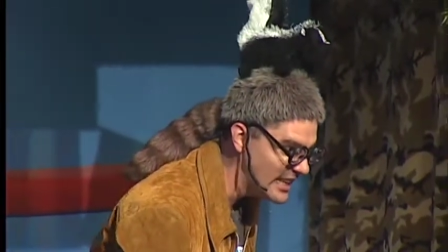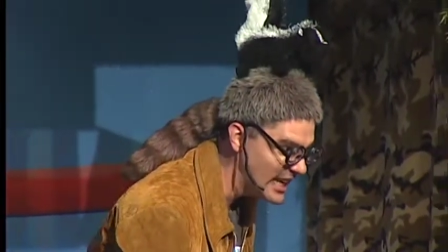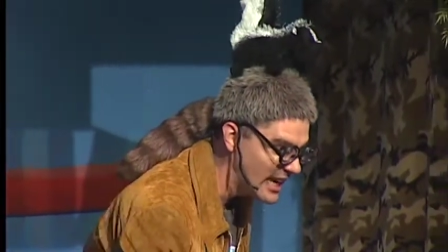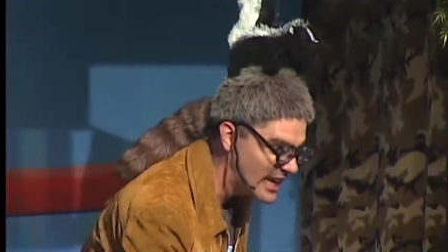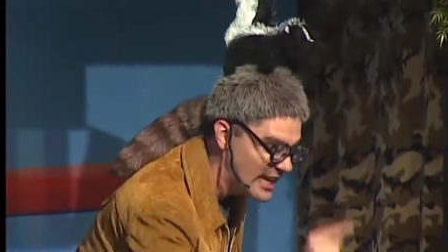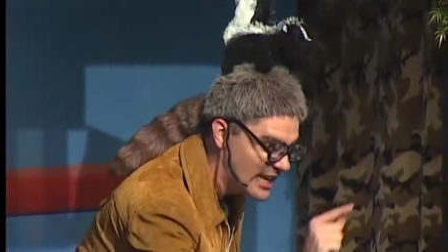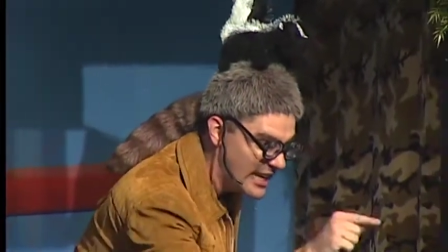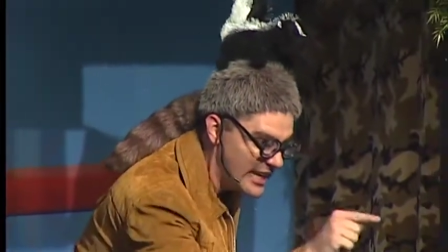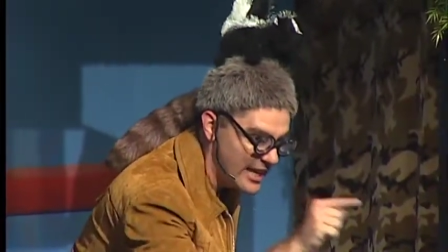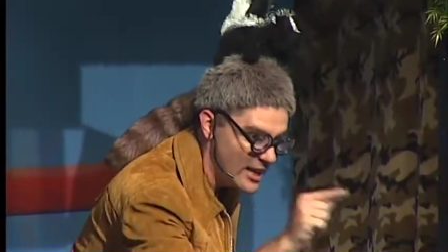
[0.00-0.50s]
a
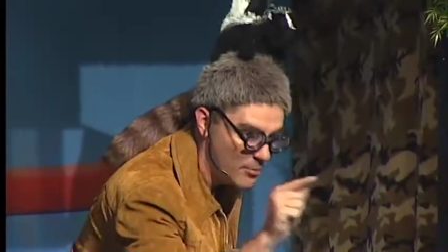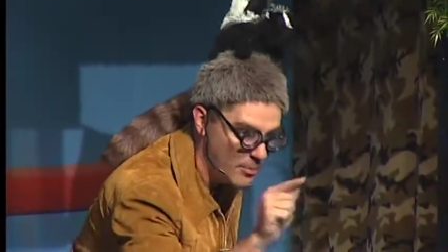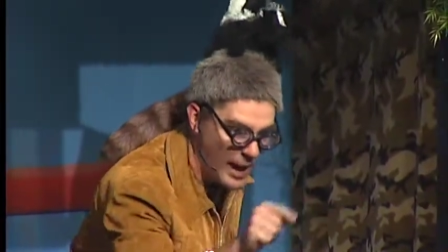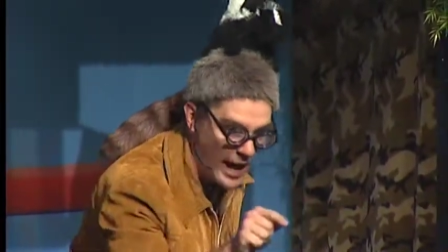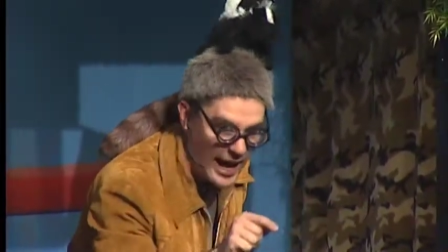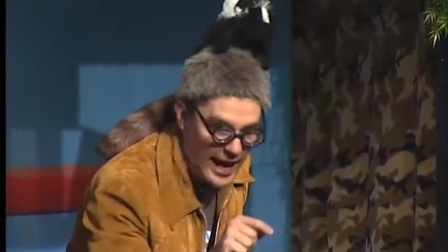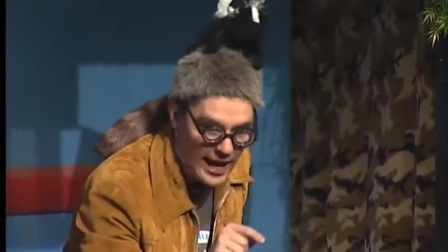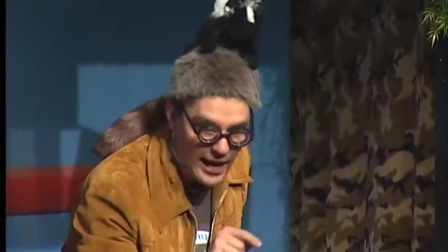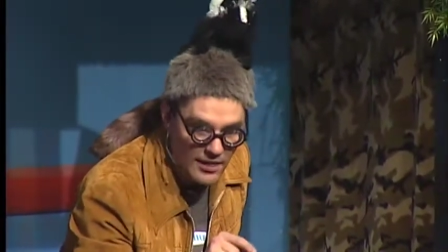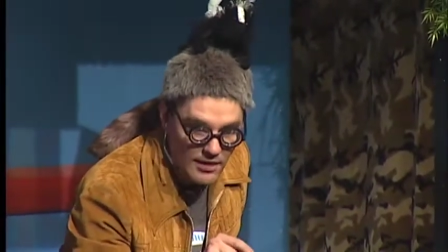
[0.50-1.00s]
clear
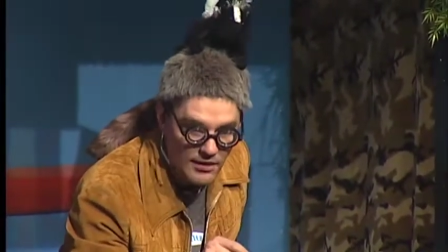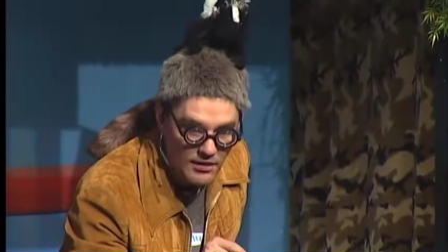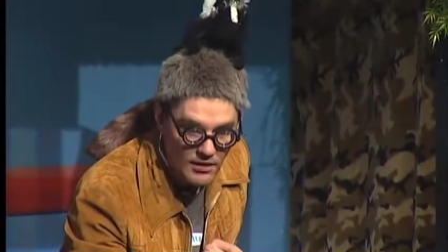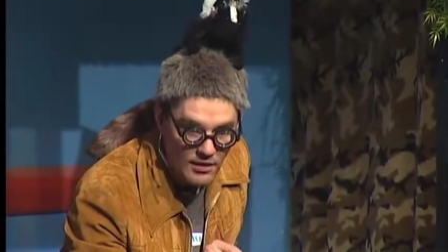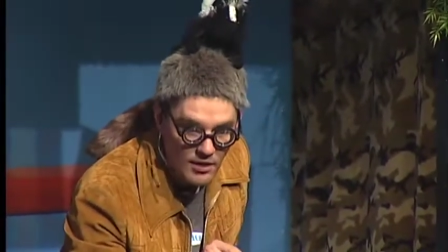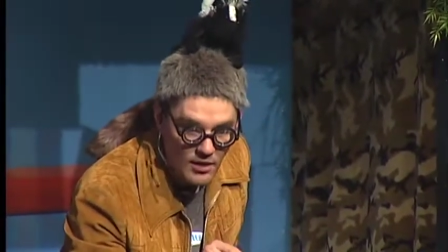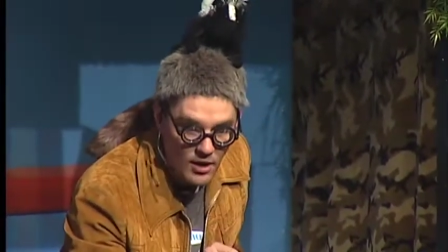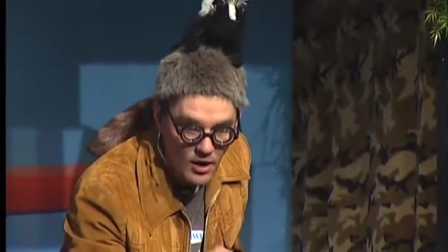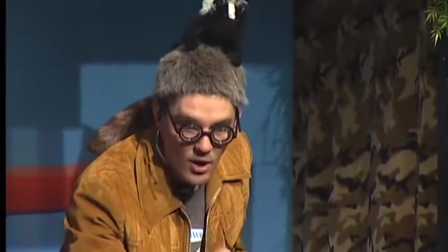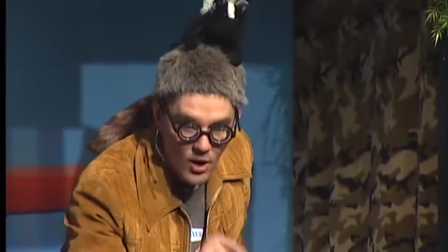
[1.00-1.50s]
path,
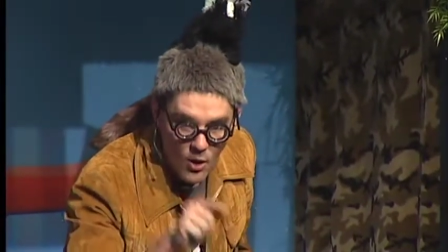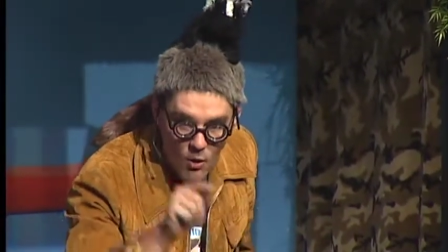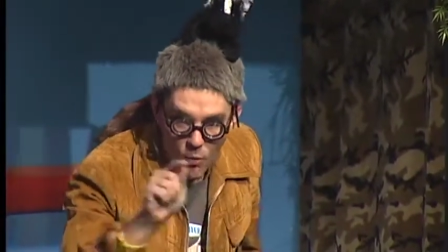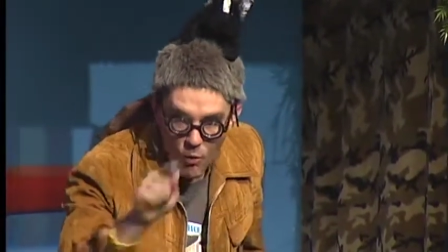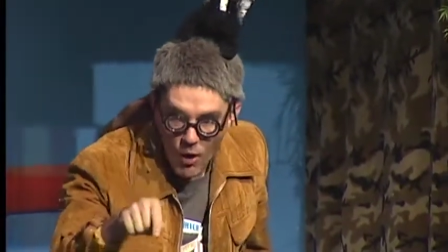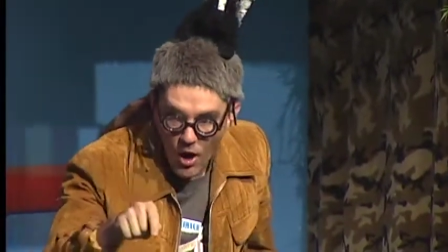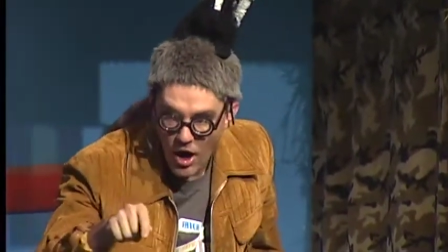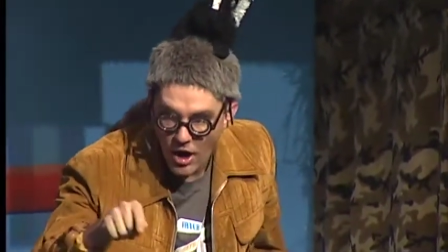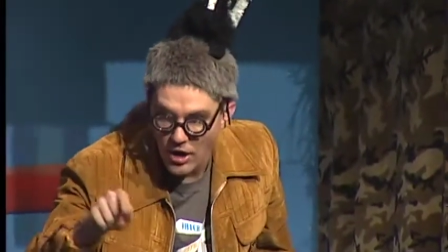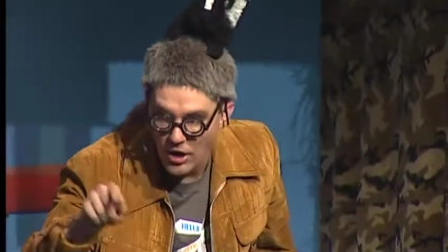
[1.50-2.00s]

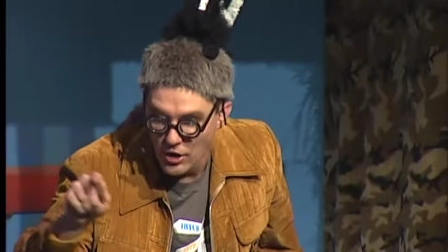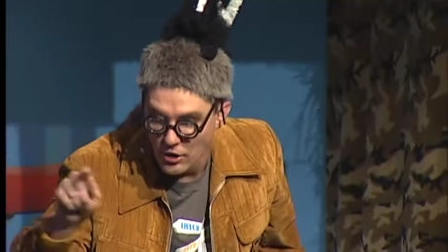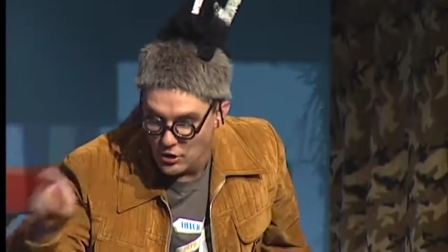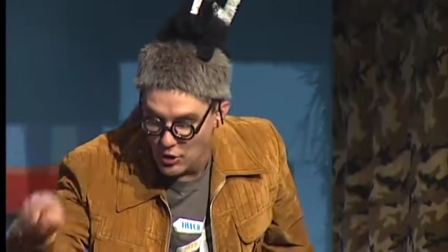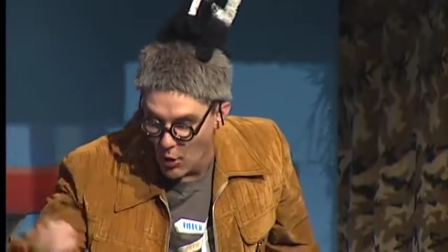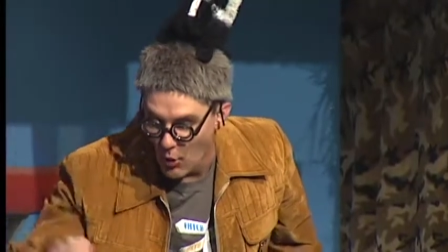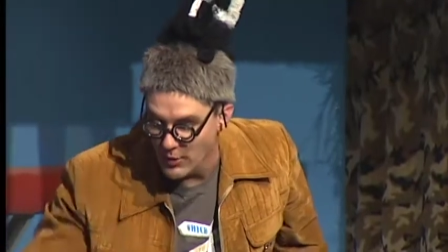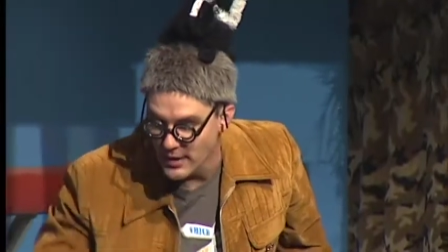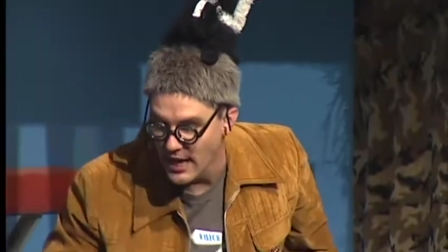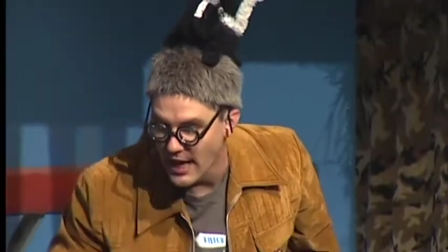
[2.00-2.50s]
walk
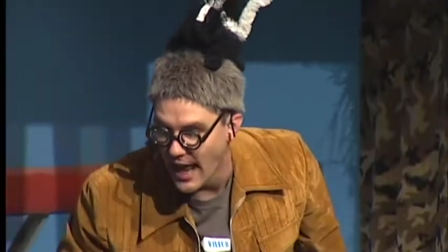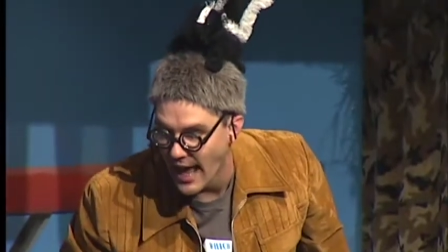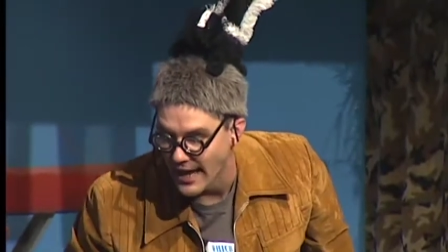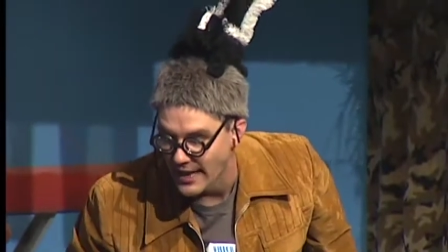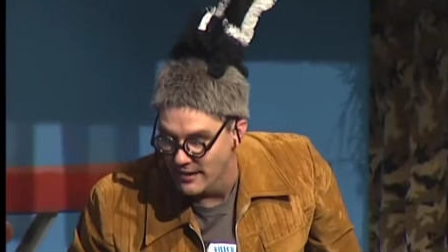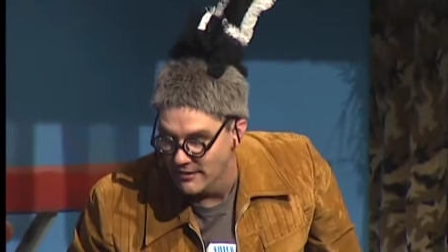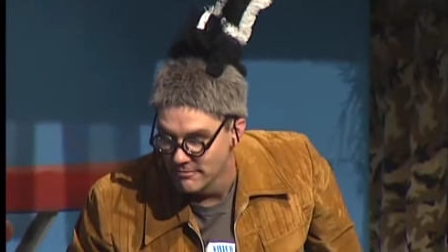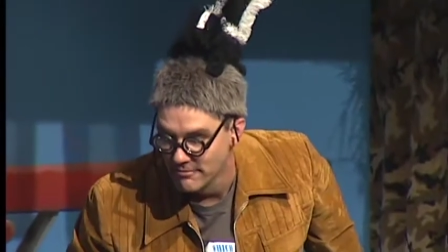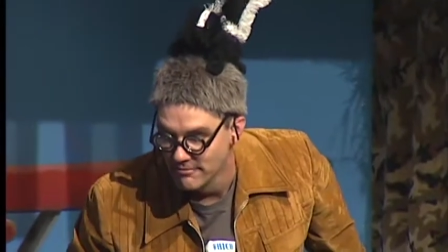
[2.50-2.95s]
toward the light.